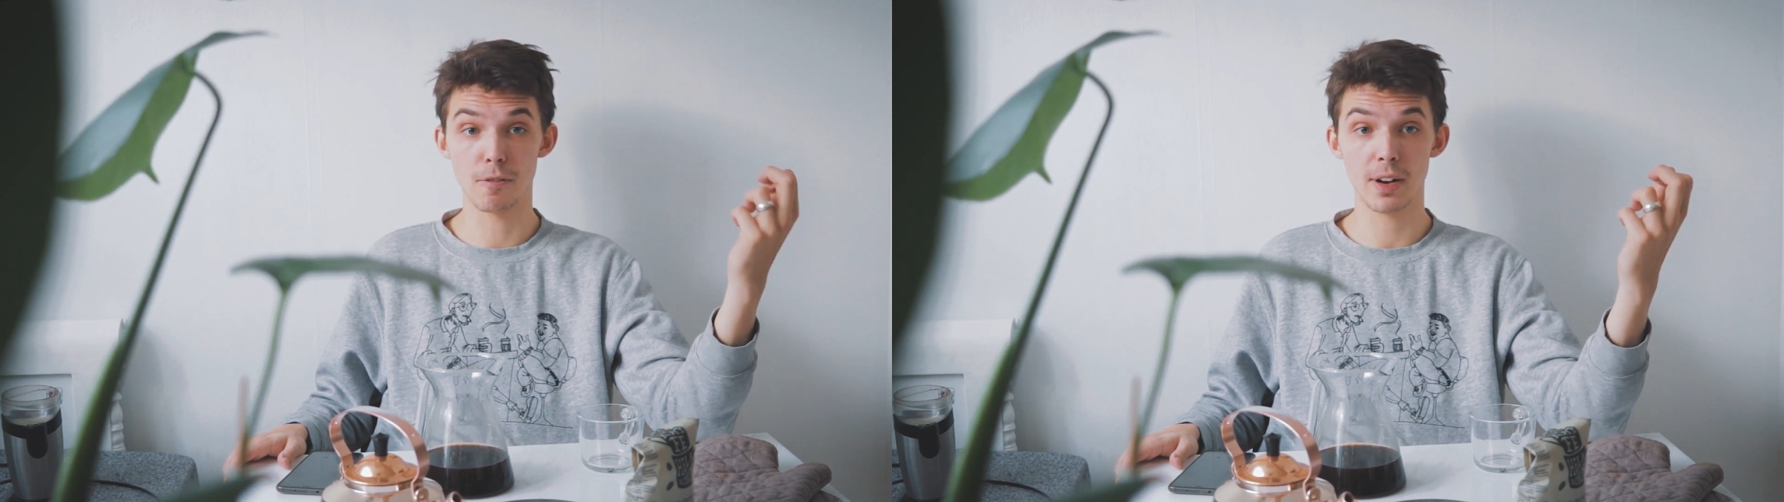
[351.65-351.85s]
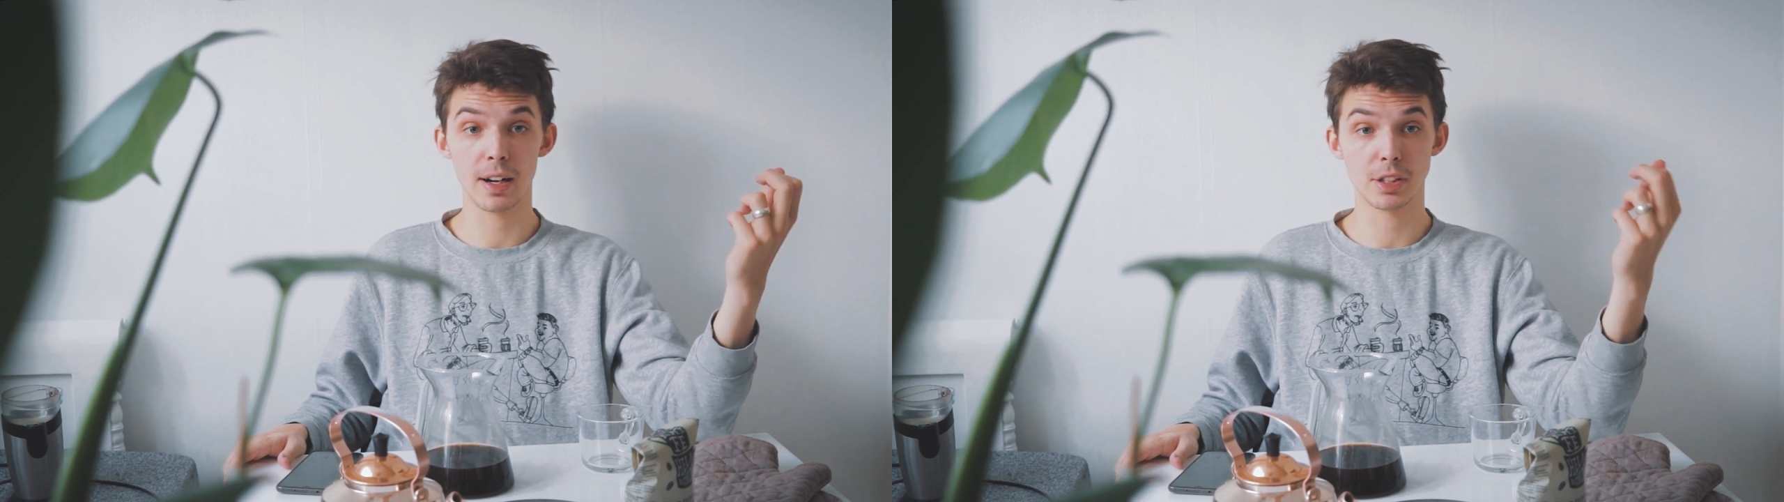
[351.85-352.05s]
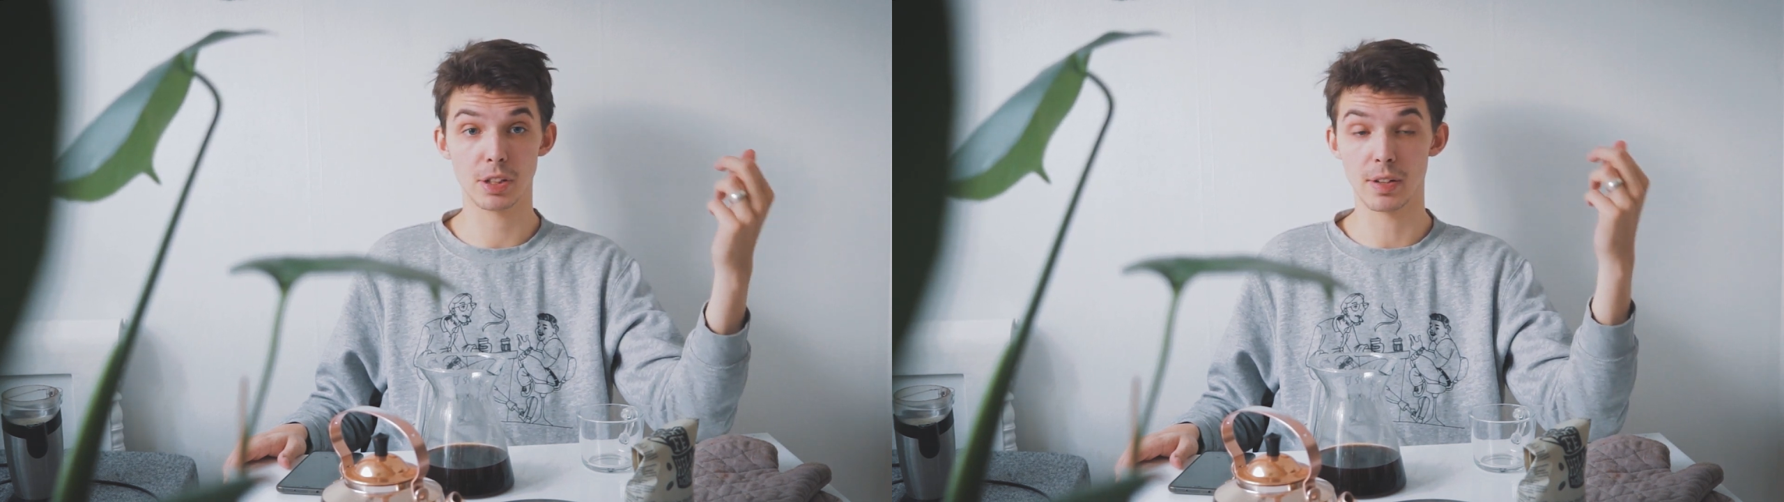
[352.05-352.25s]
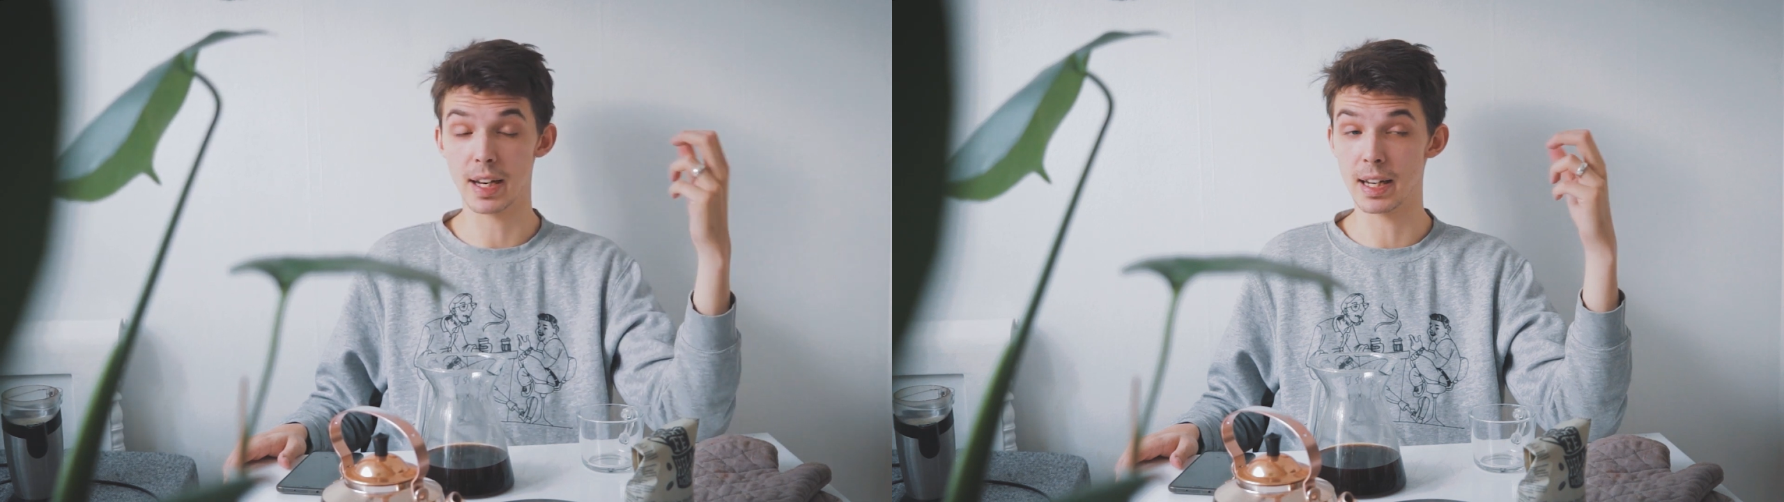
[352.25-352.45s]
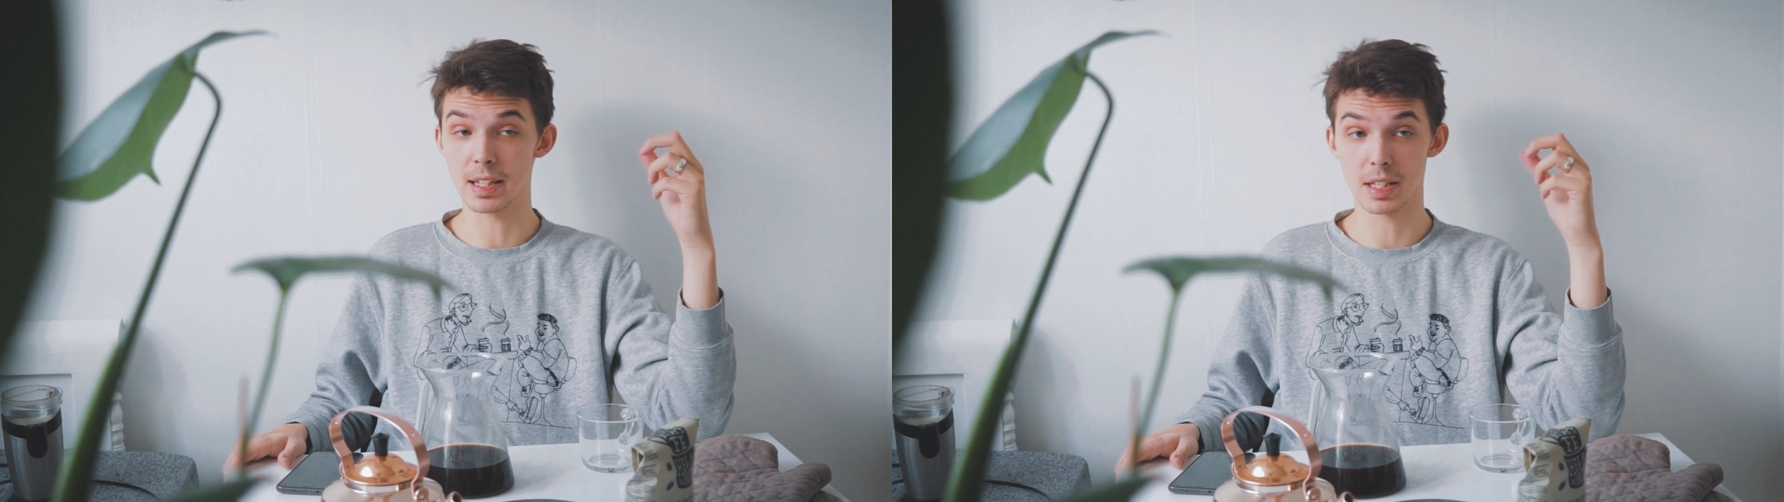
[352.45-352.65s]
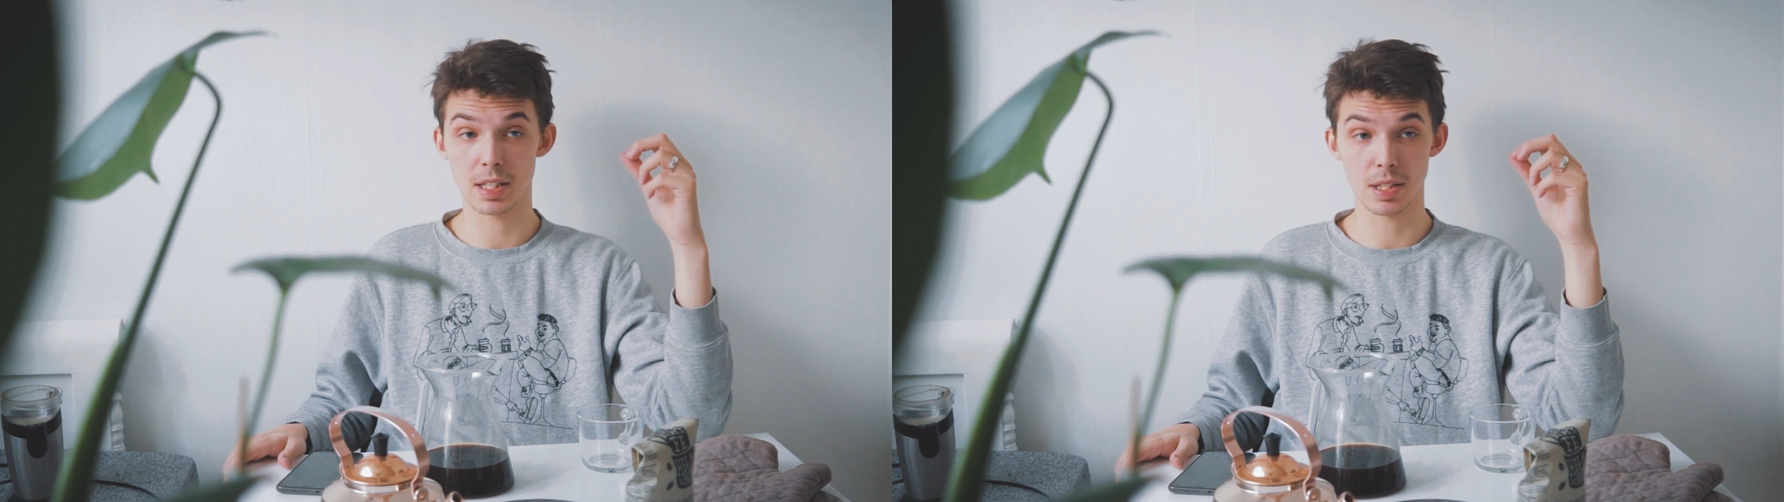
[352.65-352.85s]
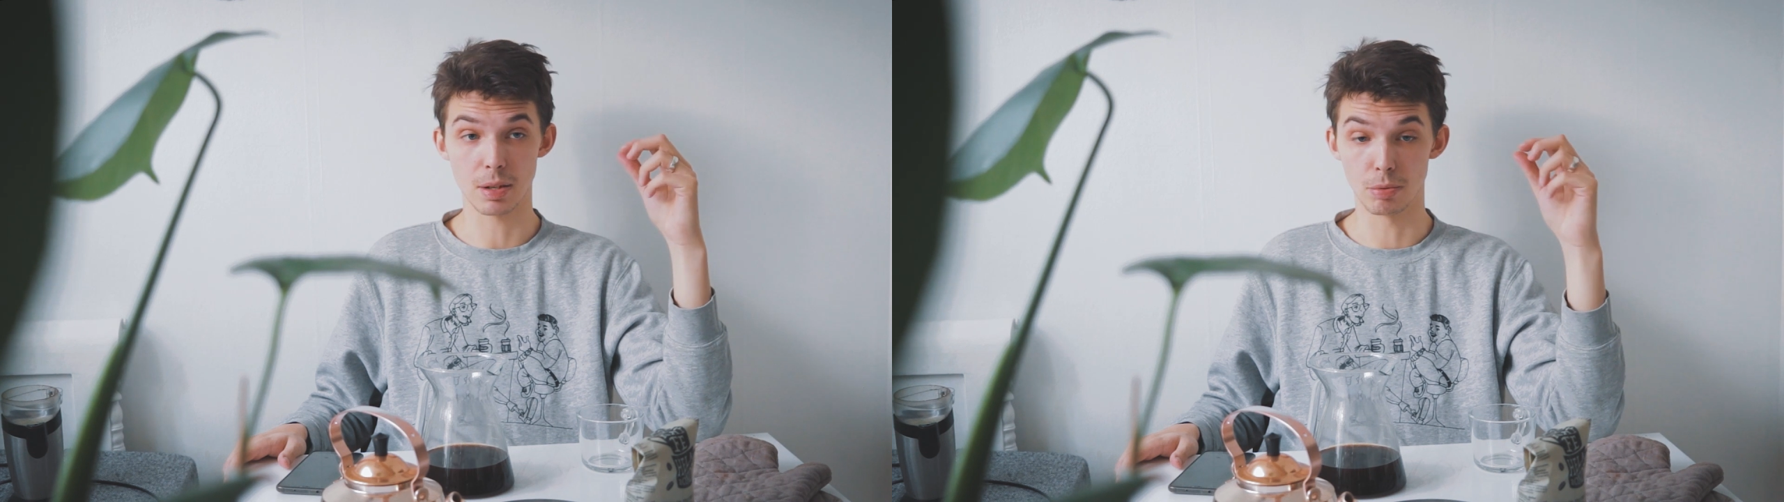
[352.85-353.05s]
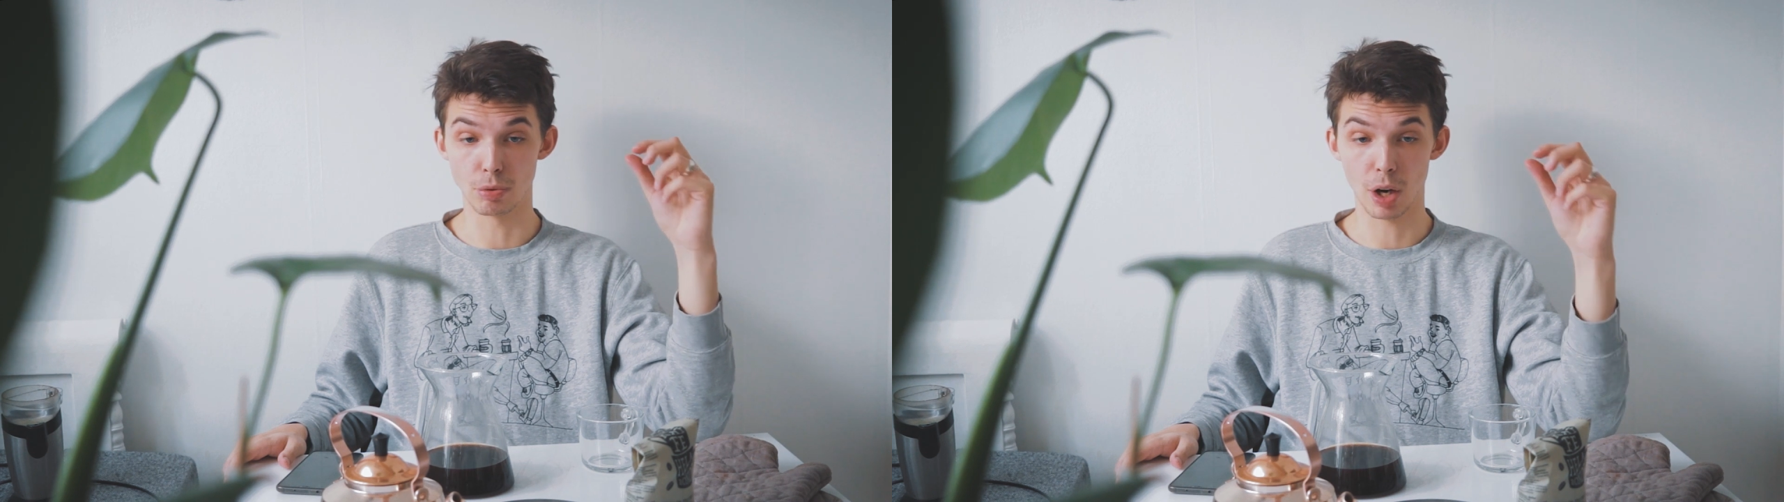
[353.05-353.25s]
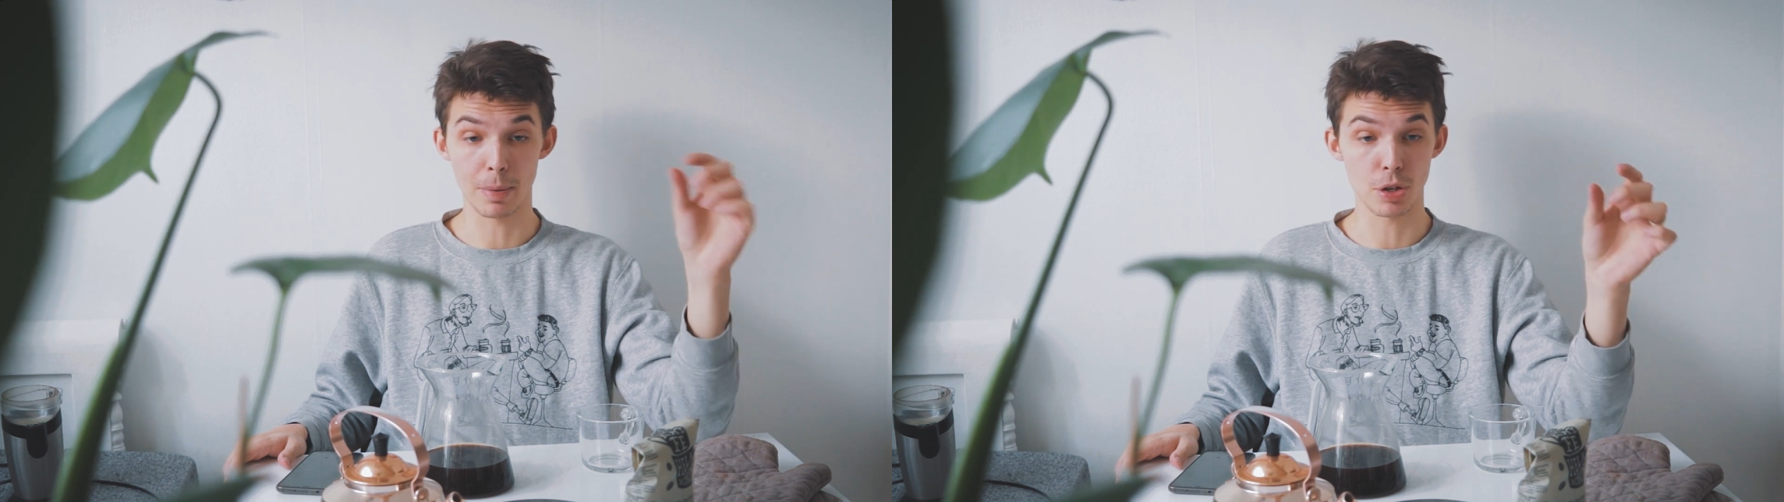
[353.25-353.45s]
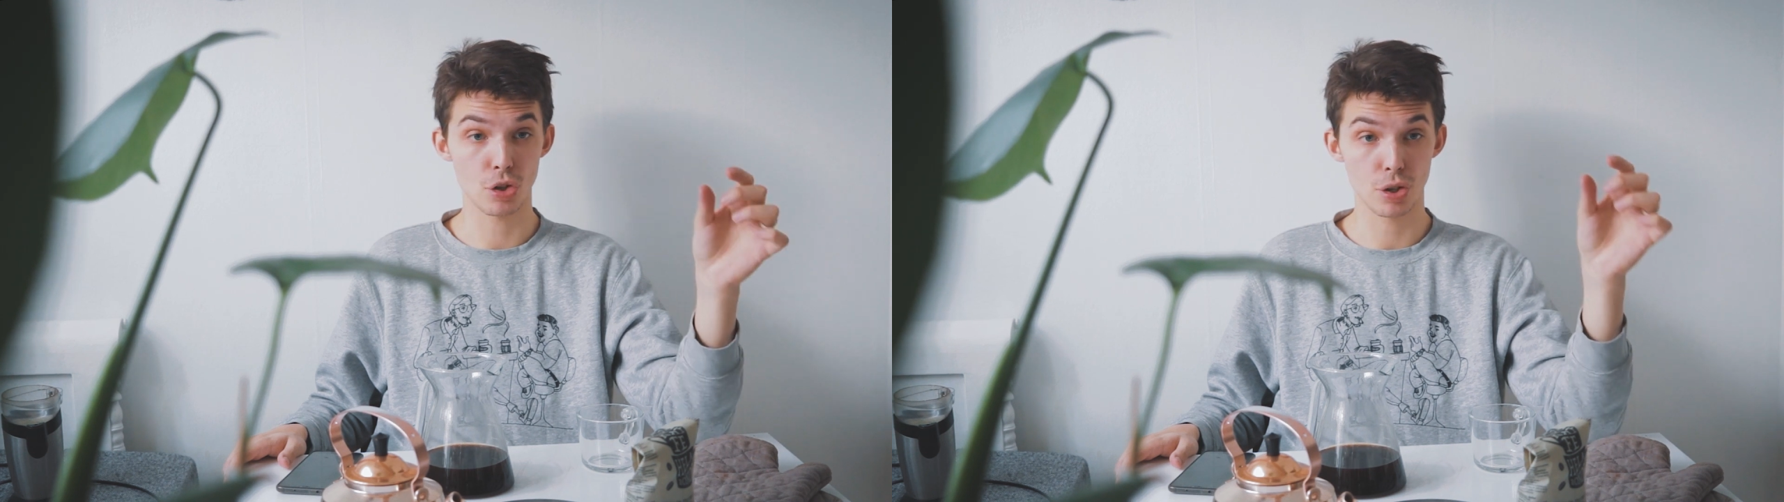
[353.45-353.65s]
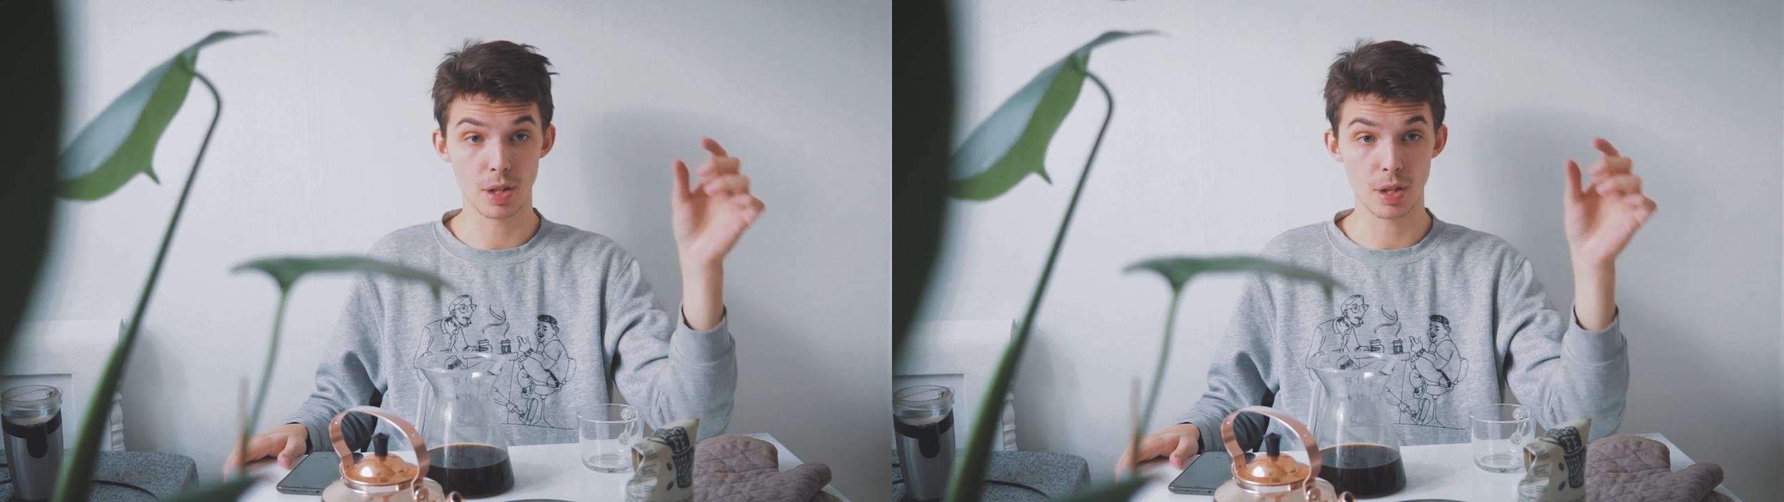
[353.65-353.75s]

filter is rubbish.